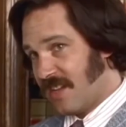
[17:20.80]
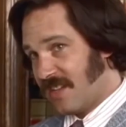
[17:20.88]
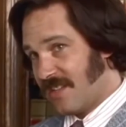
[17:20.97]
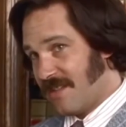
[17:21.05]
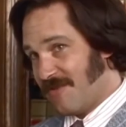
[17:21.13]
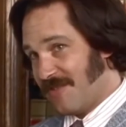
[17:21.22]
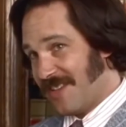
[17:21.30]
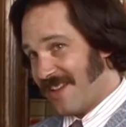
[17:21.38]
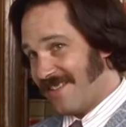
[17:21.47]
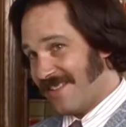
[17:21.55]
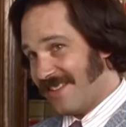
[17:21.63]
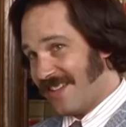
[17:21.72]

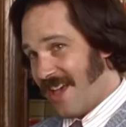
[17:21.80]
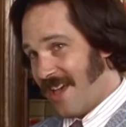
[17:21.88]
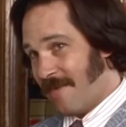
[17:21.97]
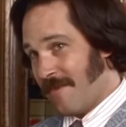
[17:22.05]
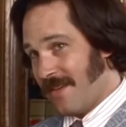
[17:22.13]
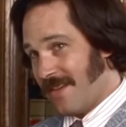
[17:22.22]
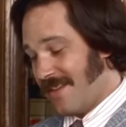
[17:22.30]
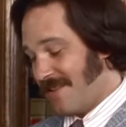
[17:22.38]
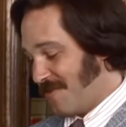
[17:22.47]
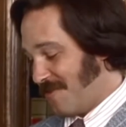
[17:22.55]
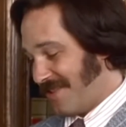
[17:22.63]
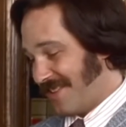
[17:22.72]
60% of the time
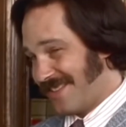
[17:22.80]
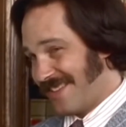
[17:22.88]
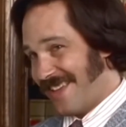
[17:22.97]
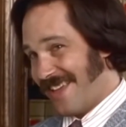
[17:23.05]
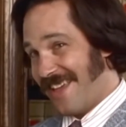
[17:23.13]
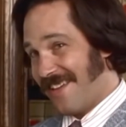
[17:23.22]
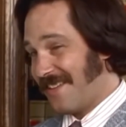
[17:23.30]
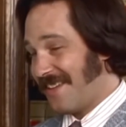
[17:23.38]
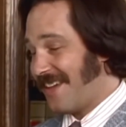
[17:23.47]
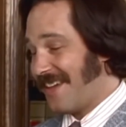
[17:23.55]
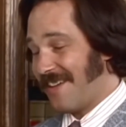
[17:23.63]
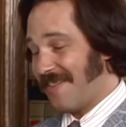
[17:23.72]
it works.
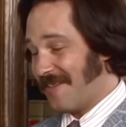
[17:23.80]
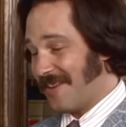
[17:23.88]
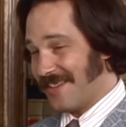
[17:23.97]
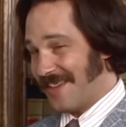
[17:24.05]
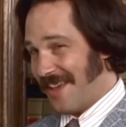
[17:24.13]
Every